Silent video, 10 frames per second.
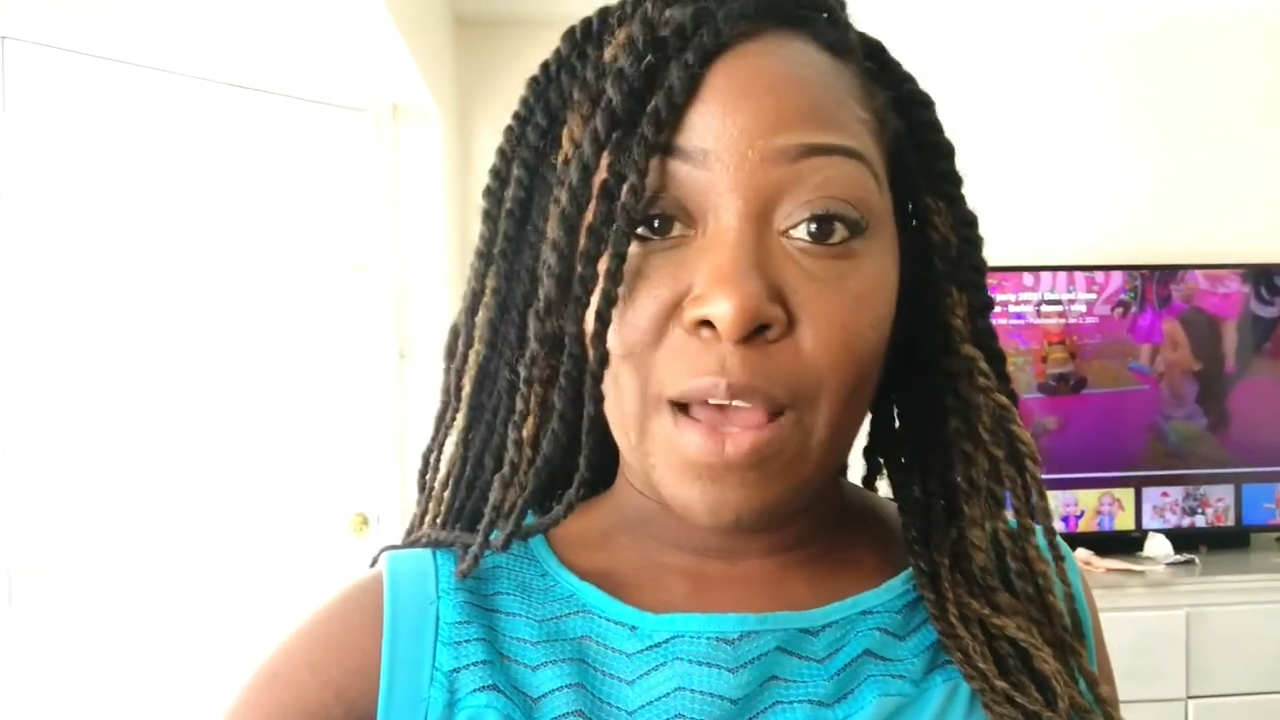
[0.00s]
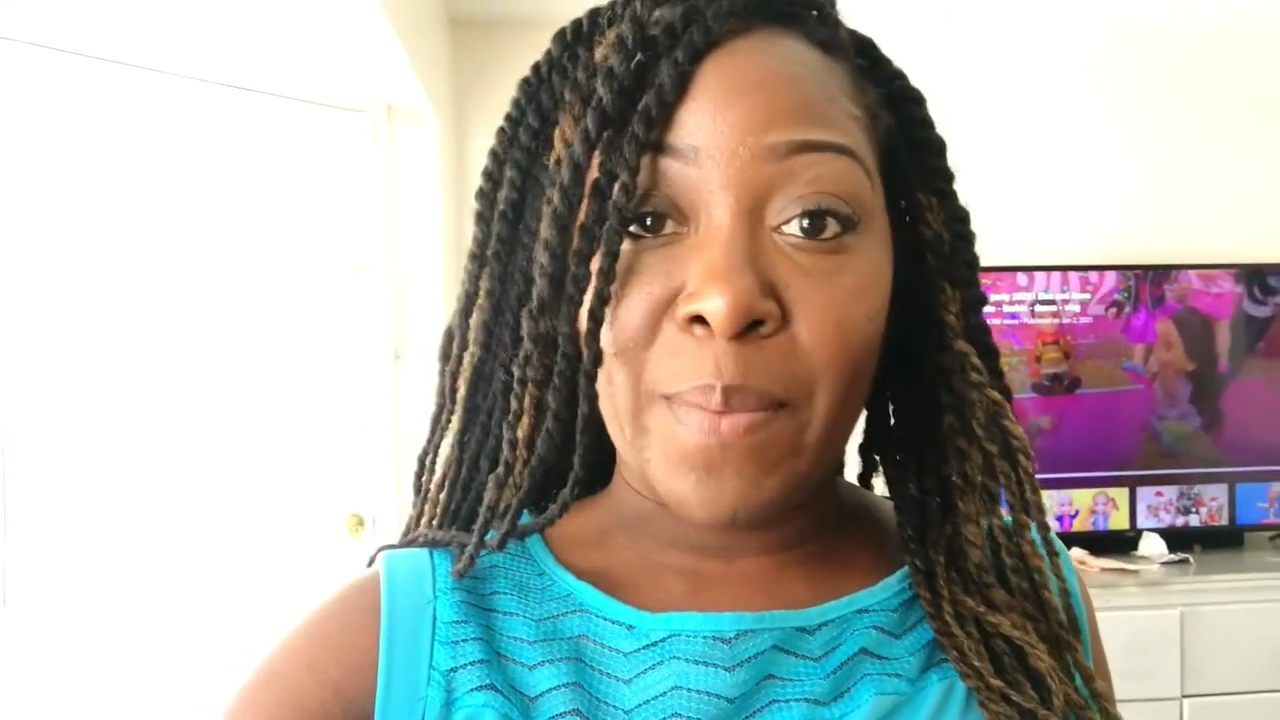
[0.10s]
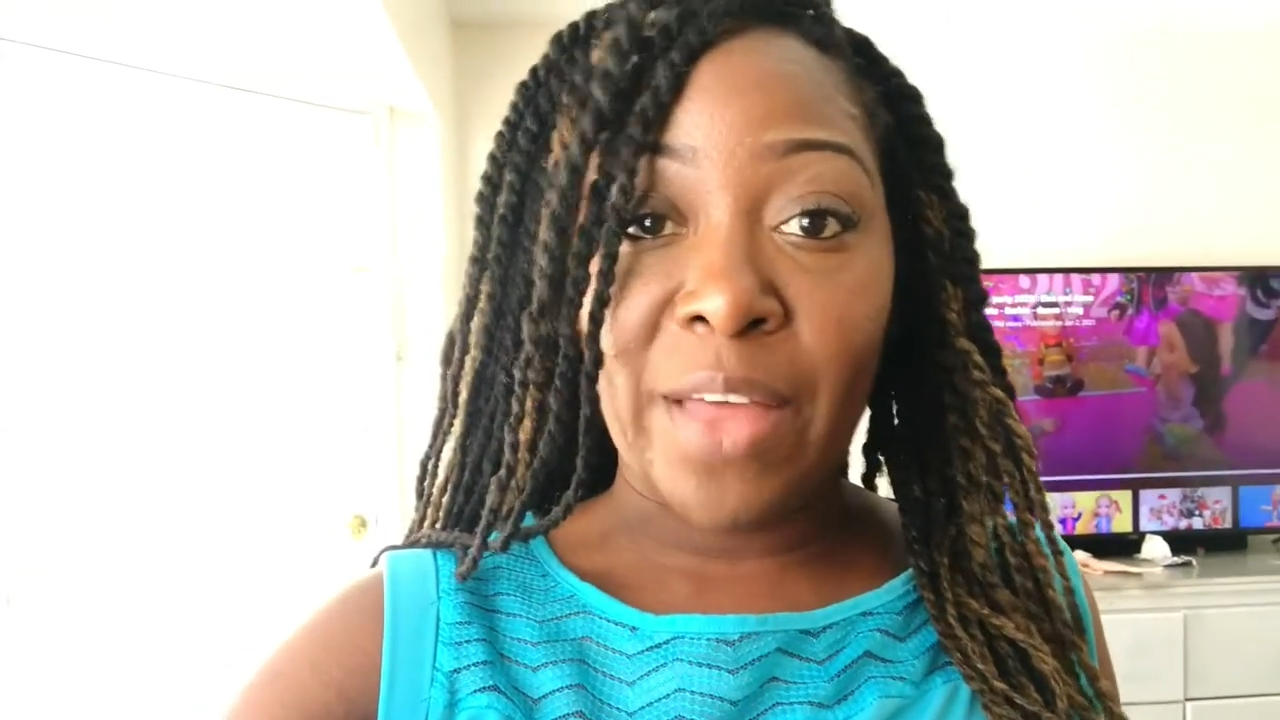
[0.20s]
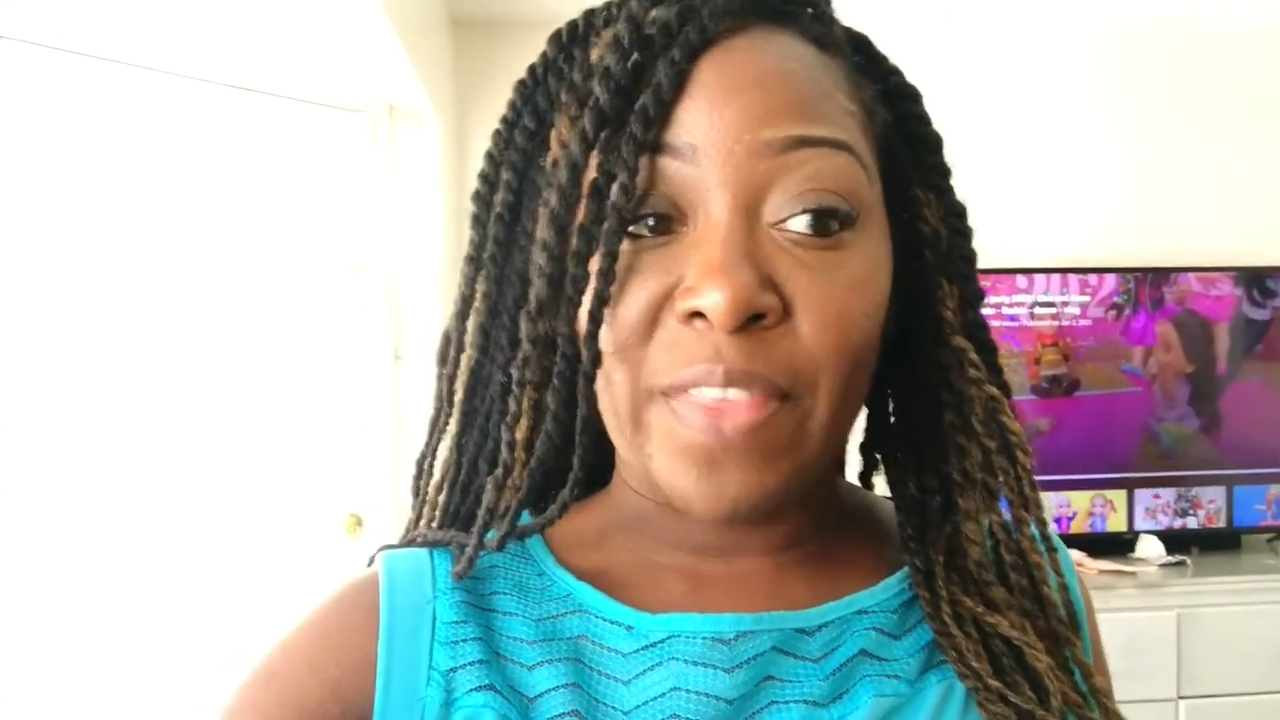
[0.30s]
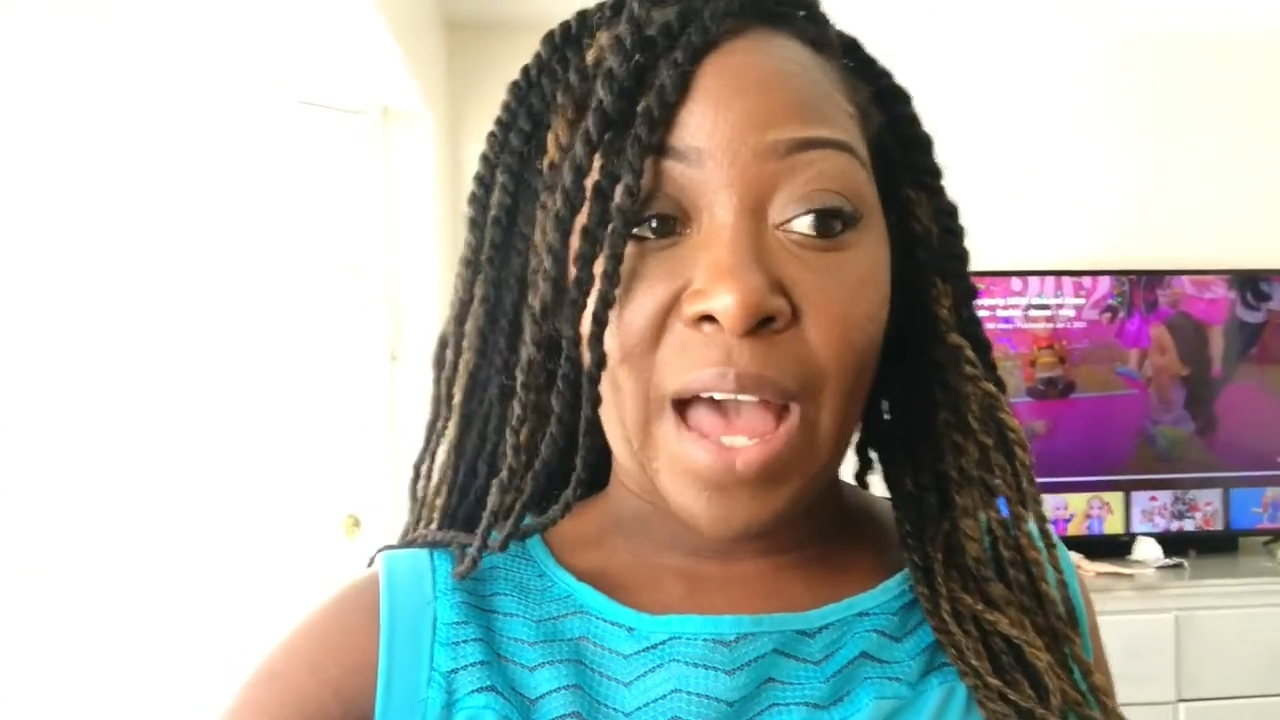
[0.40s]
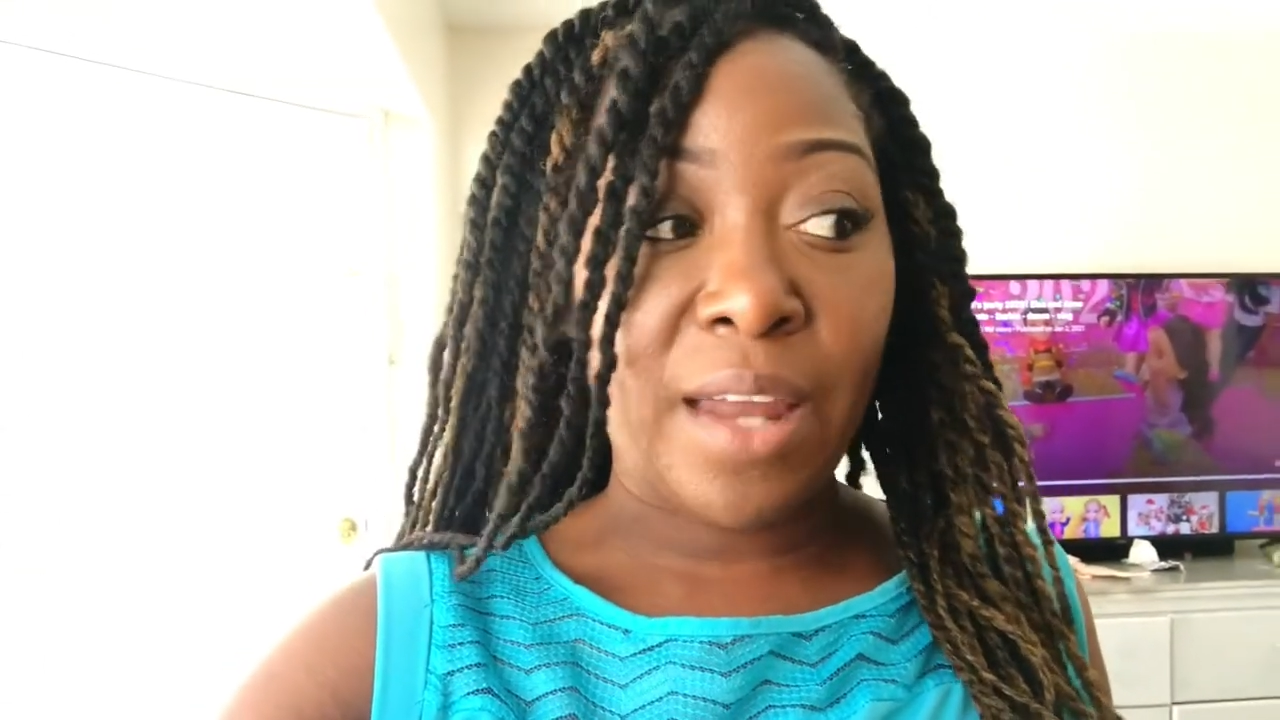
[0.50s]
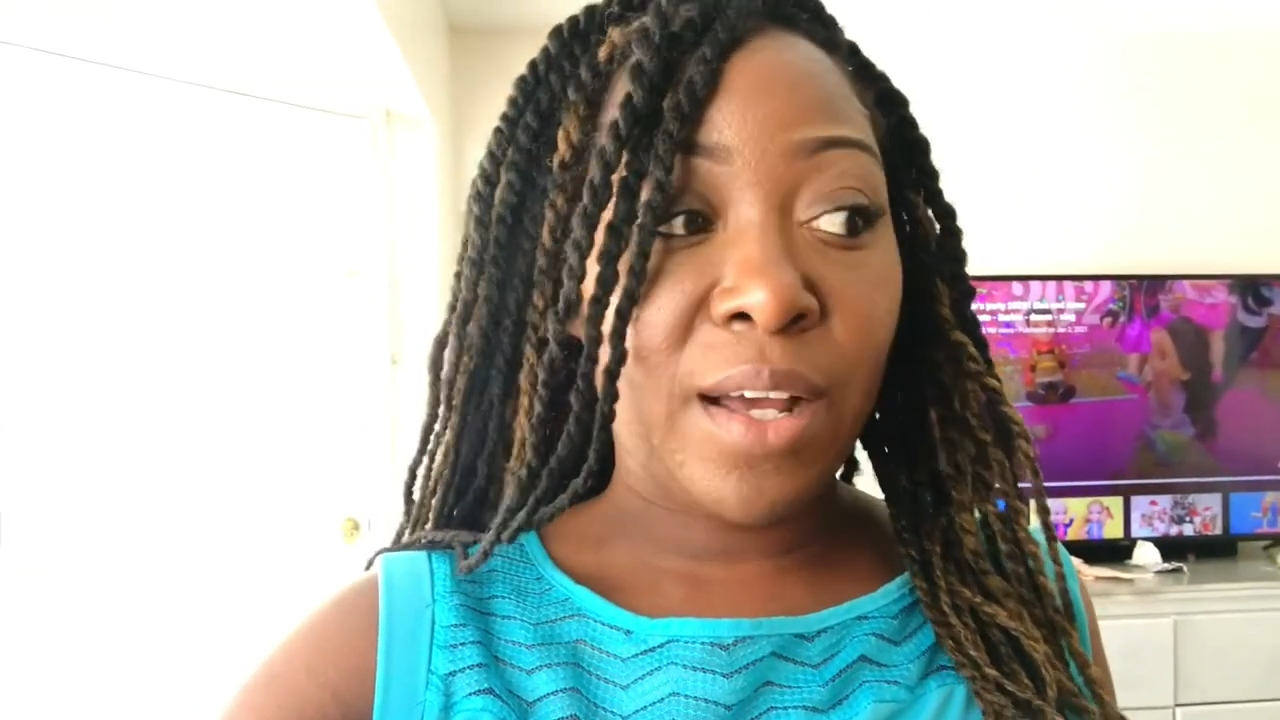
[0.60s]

about that.